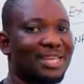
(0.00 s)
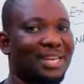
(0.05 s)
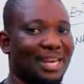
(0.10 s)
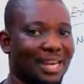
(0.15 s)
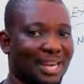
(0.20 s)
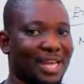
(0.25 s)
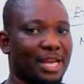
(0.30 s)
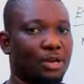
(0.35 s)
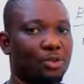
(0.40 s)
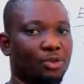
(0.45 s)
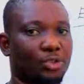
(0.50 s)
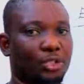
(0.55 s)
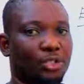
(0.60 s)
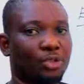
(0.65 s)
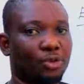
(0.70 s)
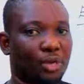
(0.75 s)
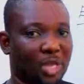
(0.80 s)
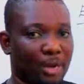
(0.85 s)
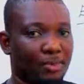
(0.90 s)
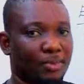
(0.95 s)

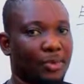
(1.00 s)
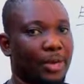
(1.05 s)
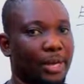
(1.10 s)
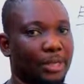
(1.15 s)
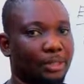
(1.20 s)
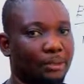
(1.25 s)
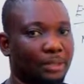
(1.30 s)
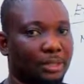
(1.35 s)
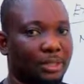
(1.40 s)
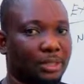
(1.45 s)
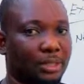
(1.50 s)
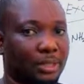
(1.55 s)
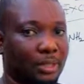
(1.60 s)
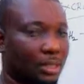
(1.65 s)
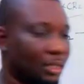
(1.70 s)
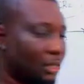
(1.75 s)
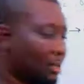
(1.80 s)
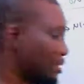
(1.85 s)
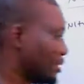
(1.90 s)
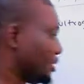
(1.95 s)
glycogen or carbohydrates.
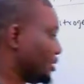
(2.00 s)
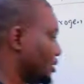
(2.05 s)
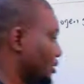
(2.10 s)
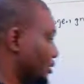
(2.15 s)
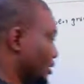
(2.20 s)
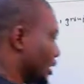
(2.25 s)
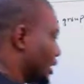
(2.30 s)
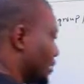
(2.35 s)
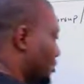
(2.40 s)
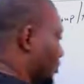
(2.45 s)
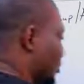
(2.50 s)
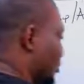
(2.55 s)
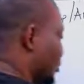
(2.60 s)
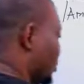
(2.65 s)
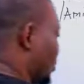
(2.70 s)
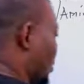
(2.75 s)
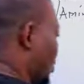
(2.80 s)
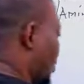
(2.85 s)
They are both